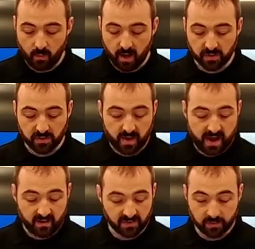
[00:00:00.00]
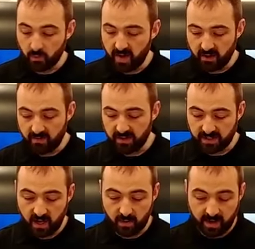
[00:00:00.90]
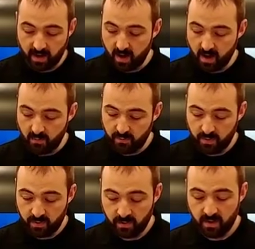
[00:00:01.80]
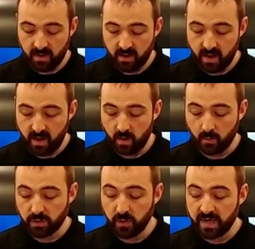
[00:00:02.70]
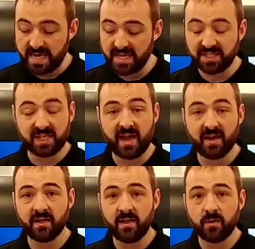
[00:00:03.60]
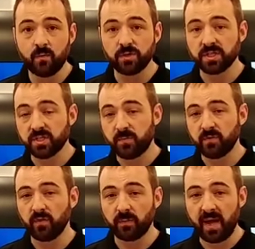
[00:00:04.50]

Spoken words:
We also have some great events coming up. We're doing East Tech, which is in Springfield,